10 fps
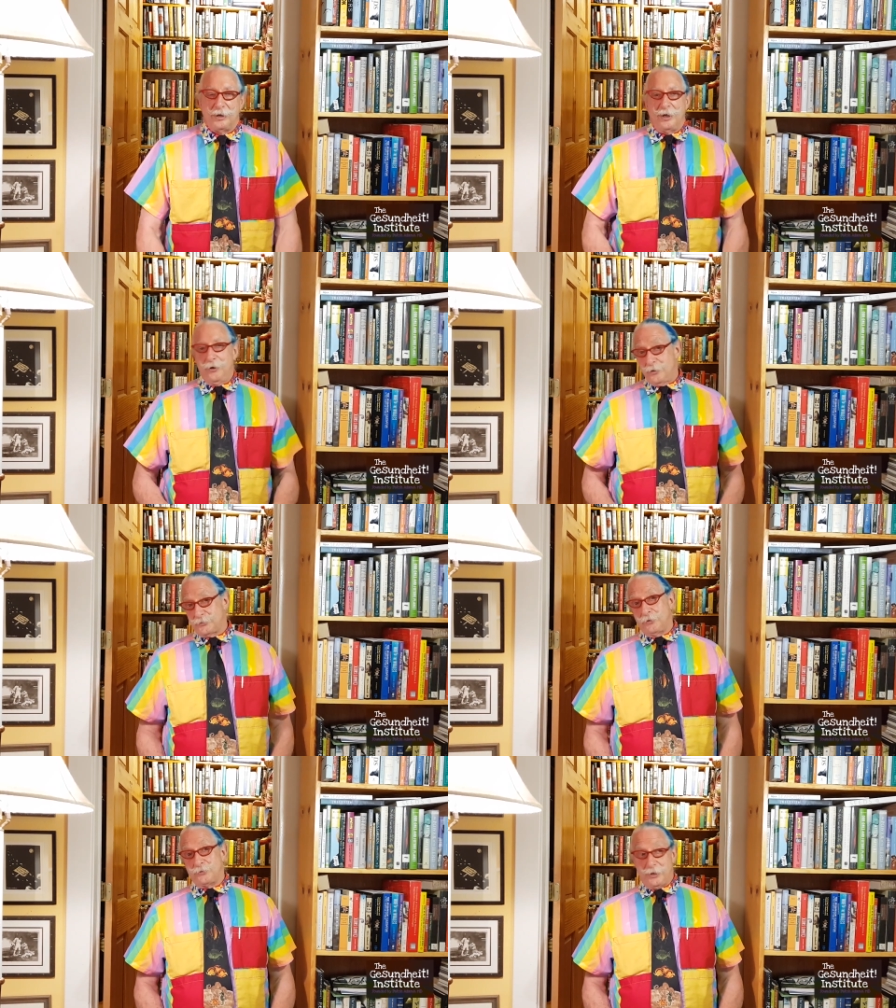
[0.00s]
I
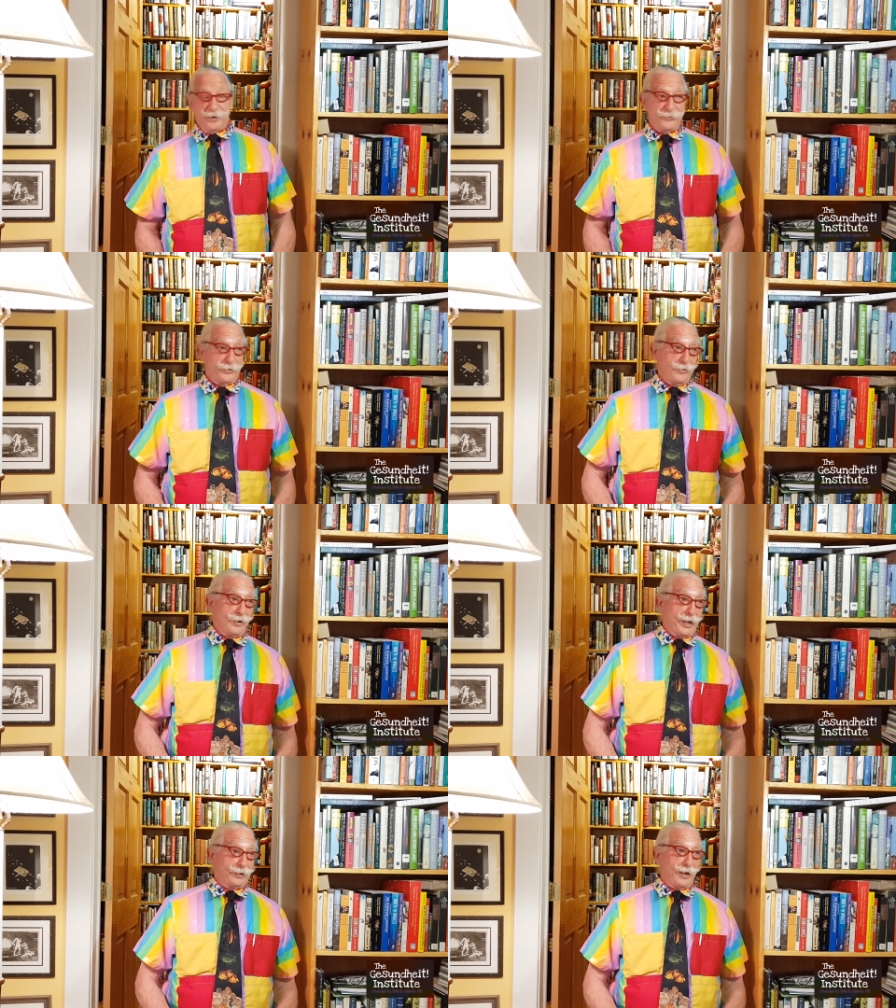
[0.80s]
also say, if you don't
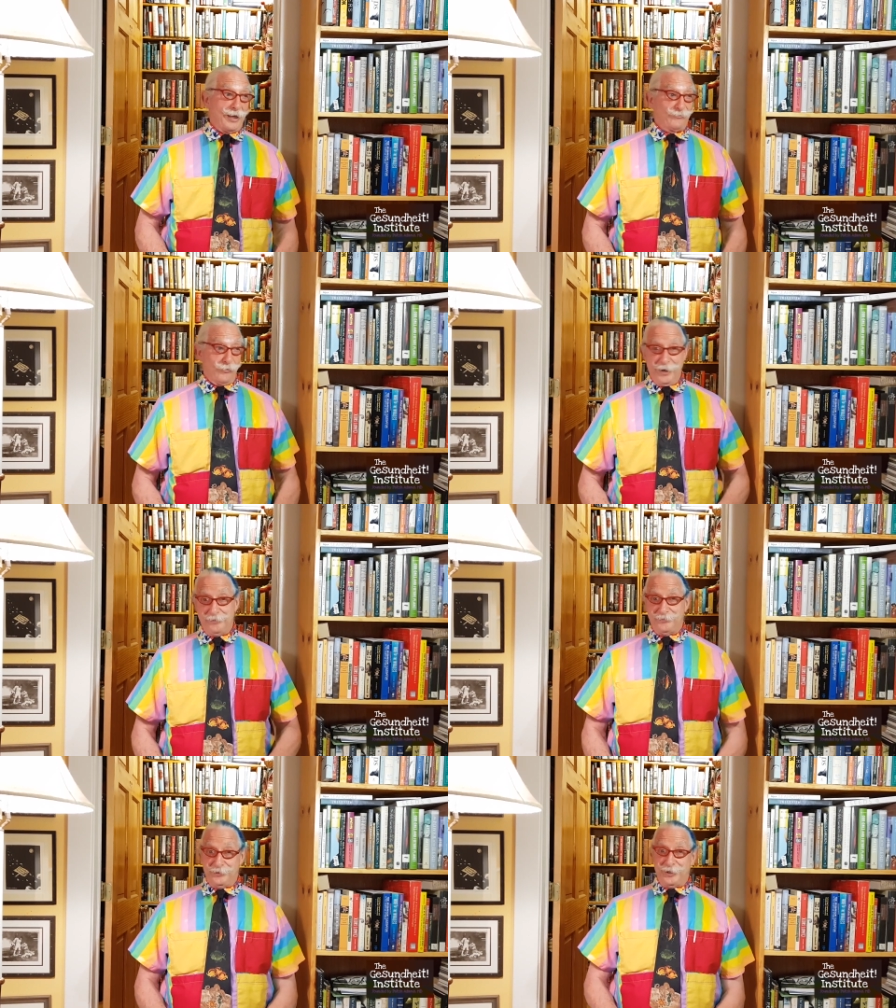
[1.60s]
like life, why
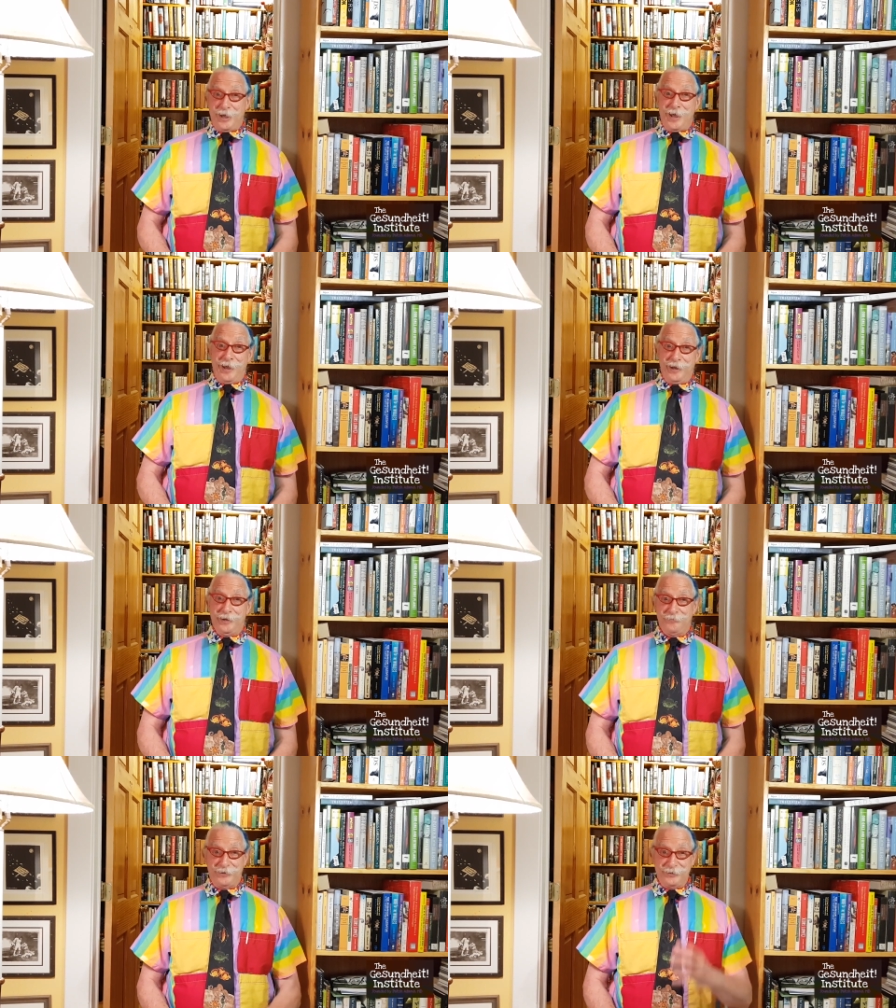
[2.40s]
don't you die?
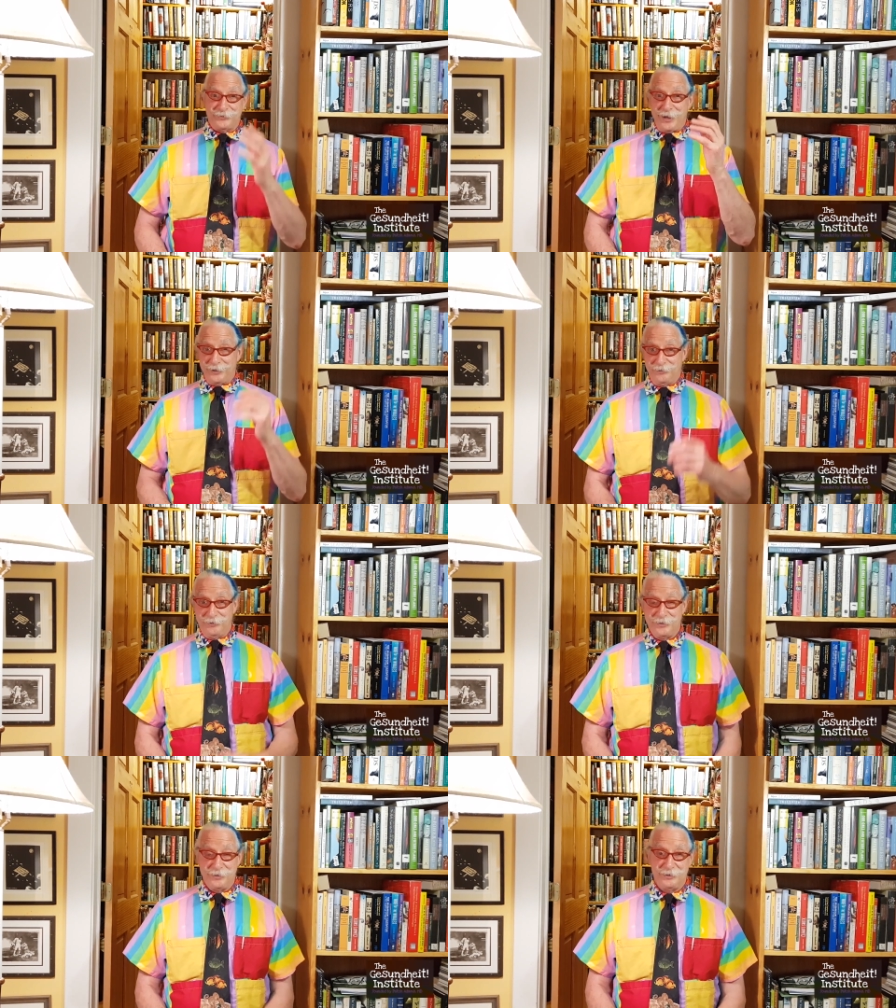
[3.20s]

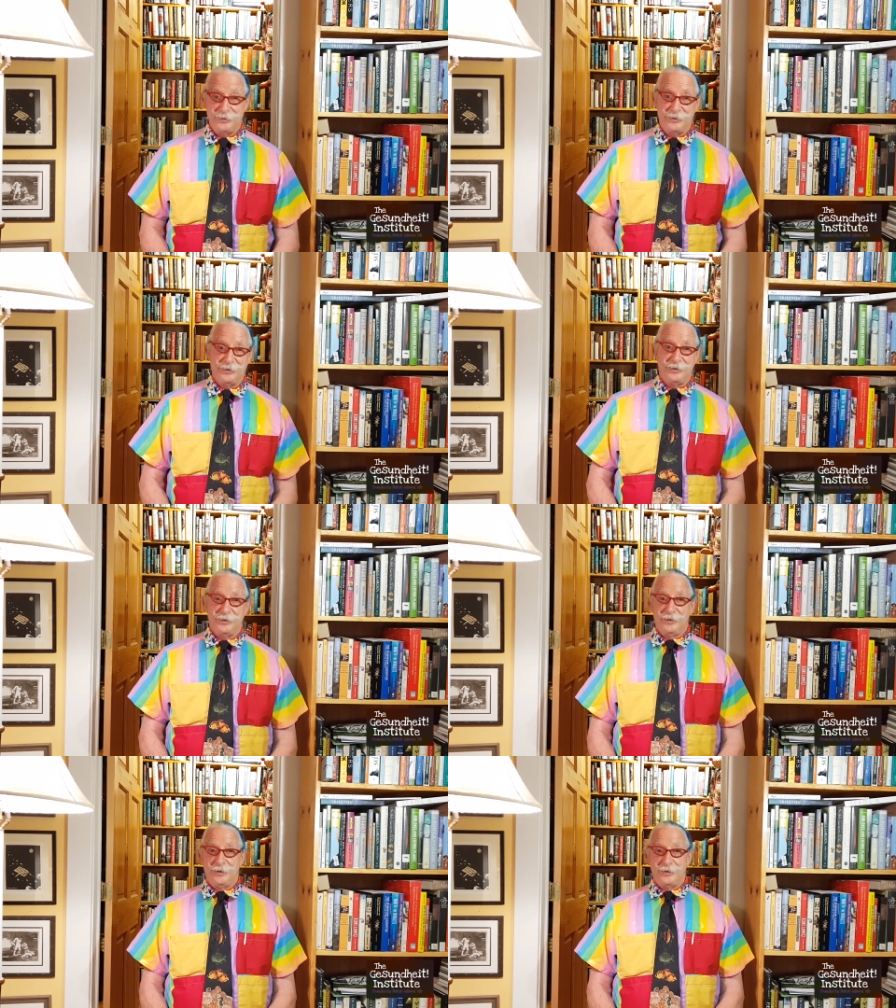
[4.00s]
Recycle.
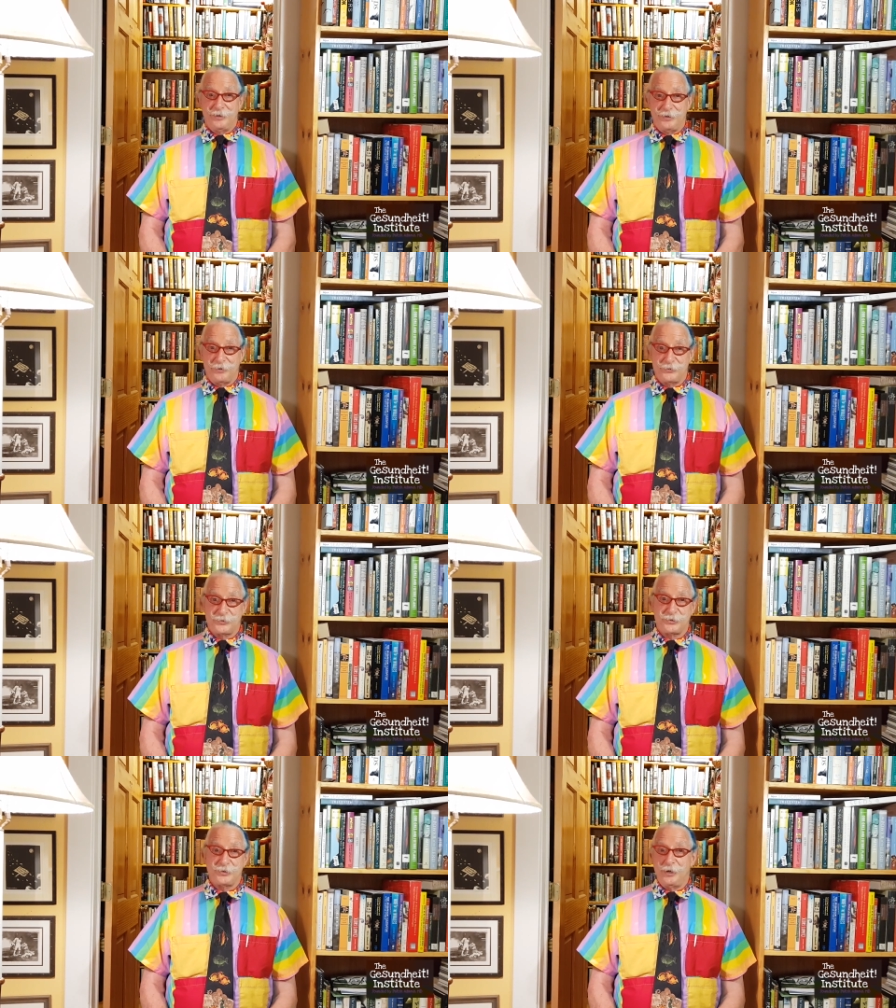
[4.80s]

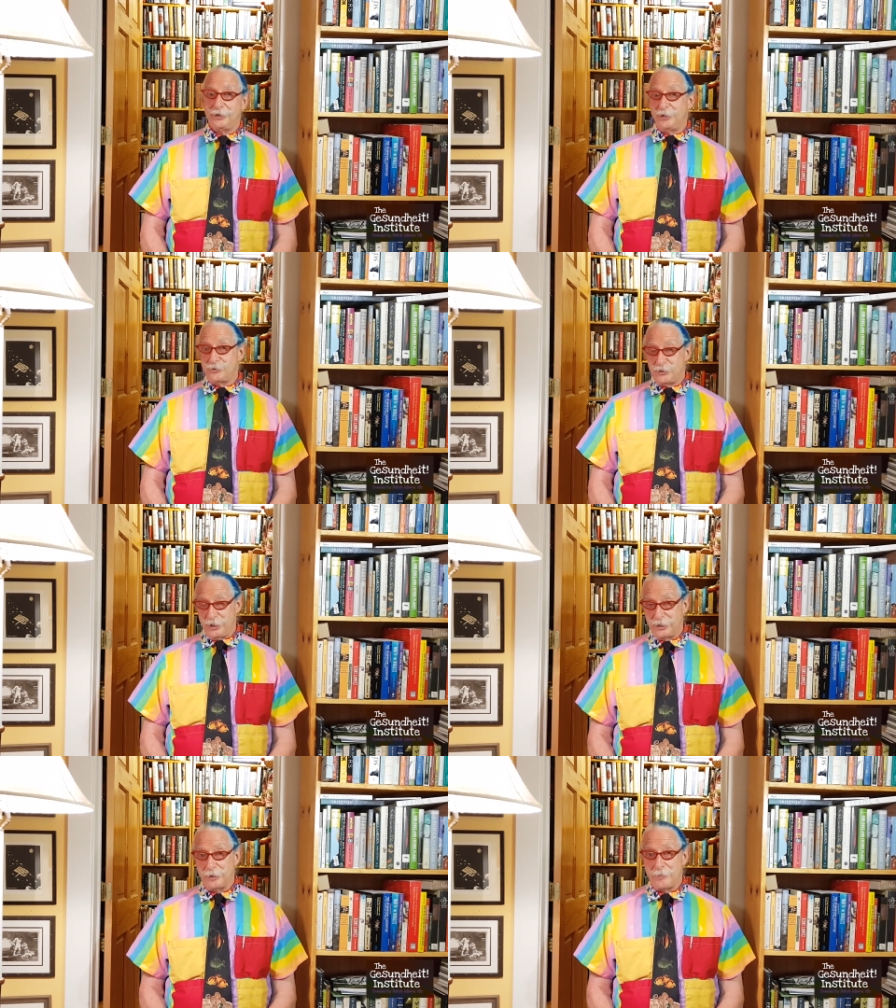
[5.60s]
There's
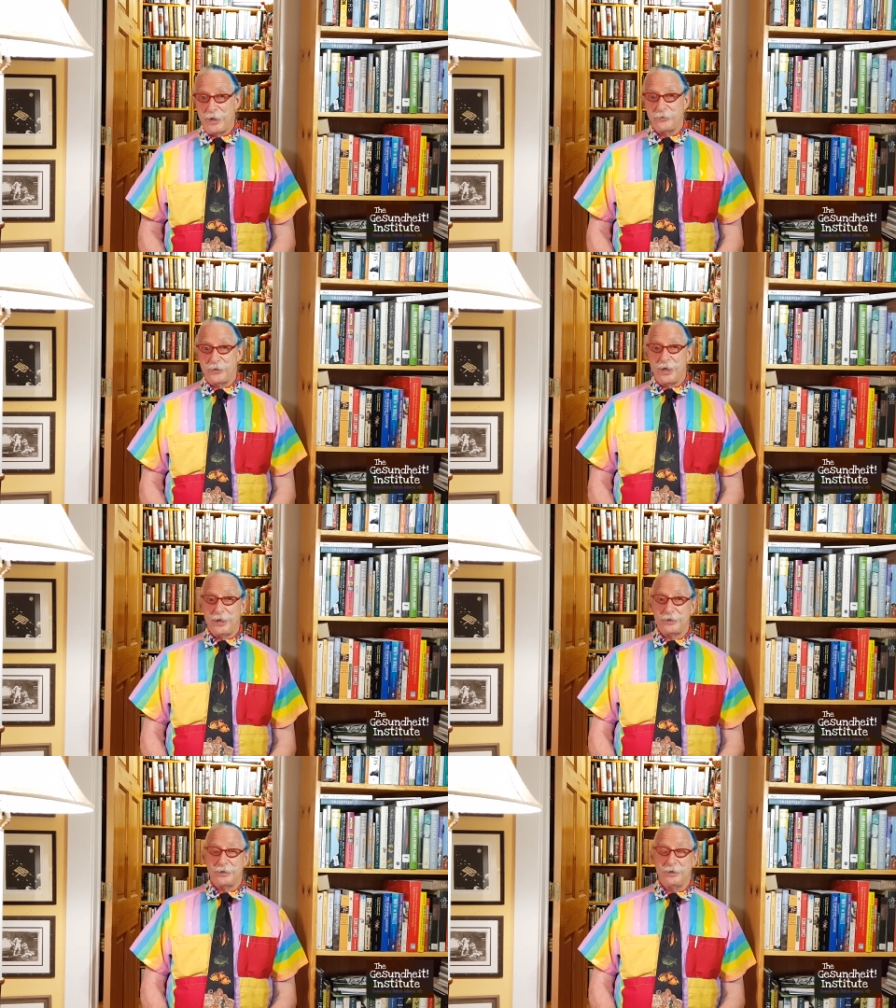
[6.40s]
tongue-in-cheek about
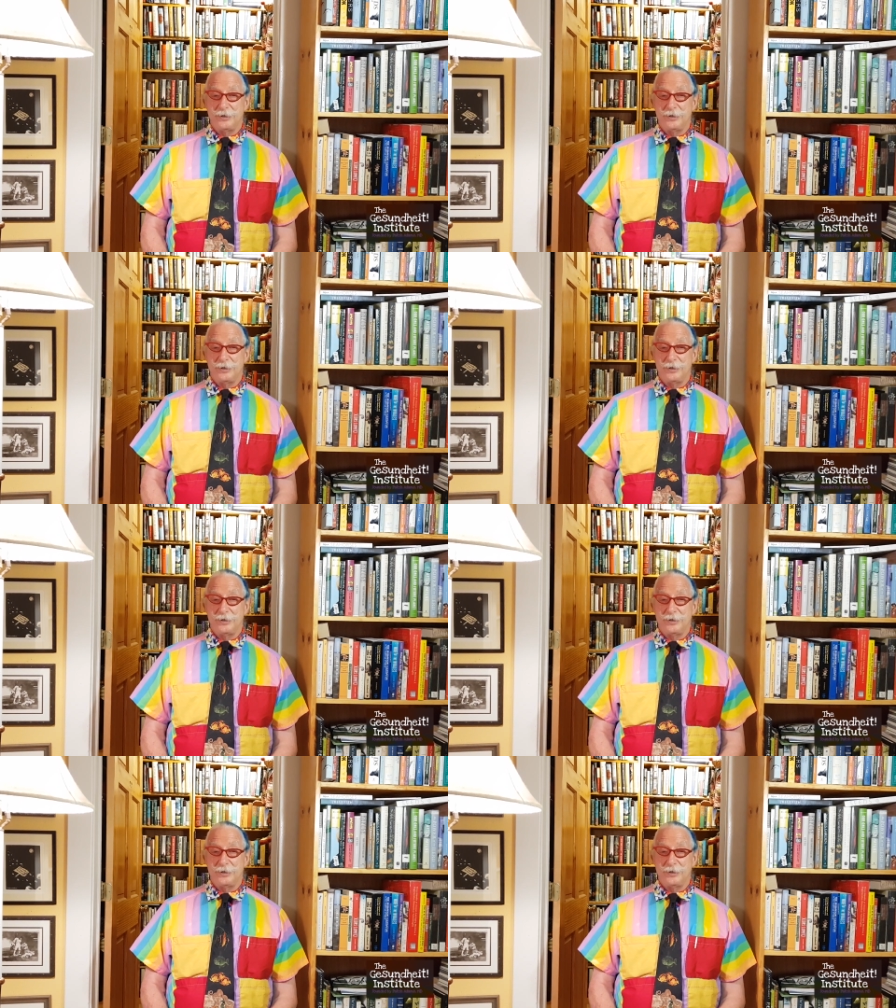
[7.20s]
that.